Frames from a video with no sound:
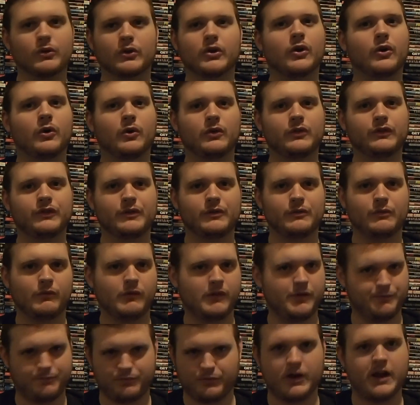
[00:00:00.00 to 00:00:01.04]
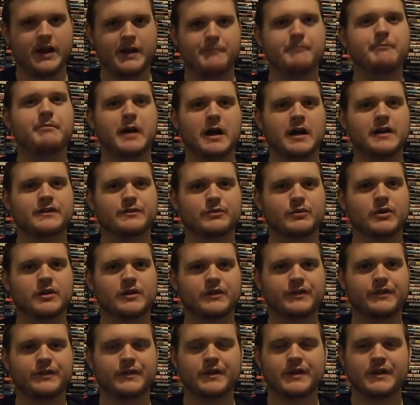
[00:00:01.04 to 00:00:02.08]
Cold with Brian
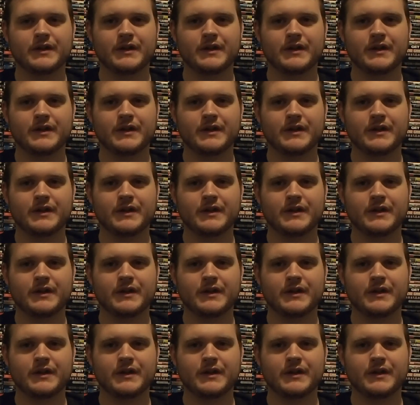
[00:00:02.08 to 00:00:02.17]
Bosworth.